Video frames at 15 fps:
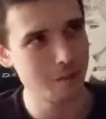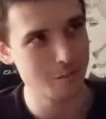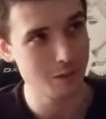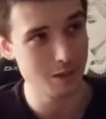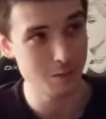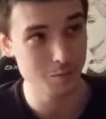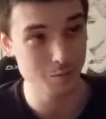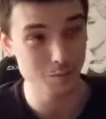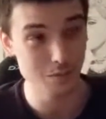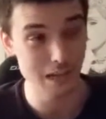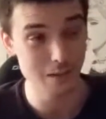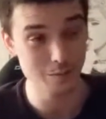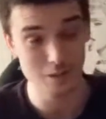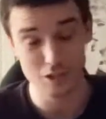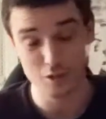
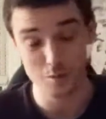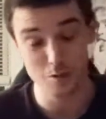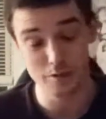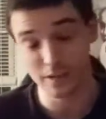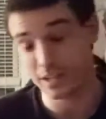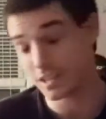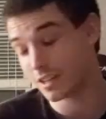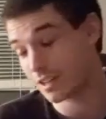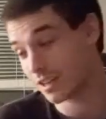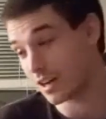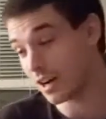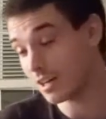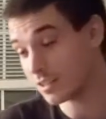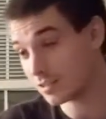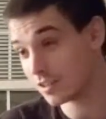MCU movie,
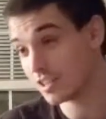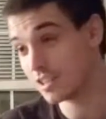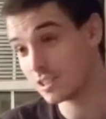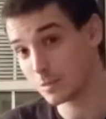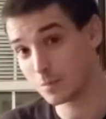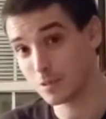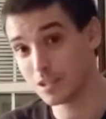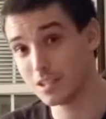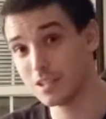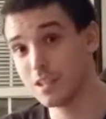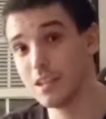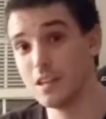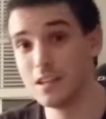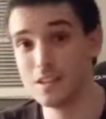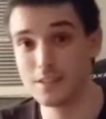contrary to what
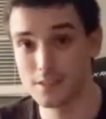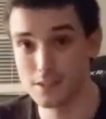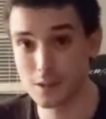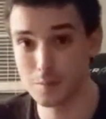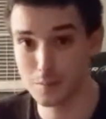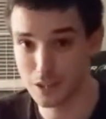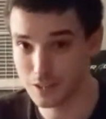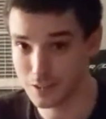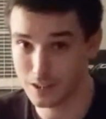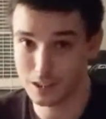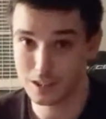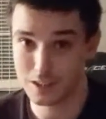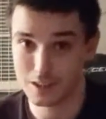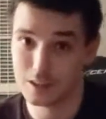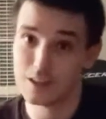some may
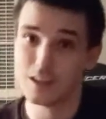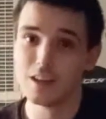think.